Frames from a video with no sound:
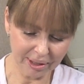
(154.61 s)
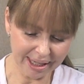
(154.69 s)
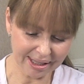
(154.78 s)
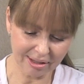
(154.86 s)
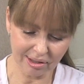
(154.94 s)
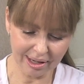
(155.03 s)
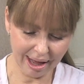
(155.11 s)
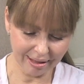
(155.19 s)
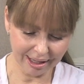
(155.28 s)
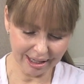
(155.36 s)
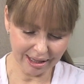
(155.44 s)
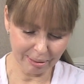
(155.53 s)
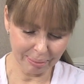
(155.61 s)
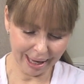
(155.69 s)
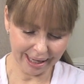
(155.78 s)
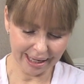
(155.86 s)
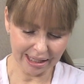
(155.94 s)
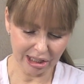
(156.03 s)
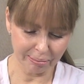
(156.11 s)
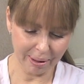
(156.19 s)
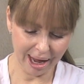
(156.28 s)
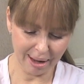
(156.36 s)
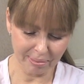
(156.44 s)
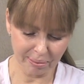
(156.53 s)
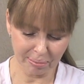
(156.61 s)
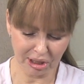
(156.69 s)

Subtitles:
next to nothing in the blackhead department,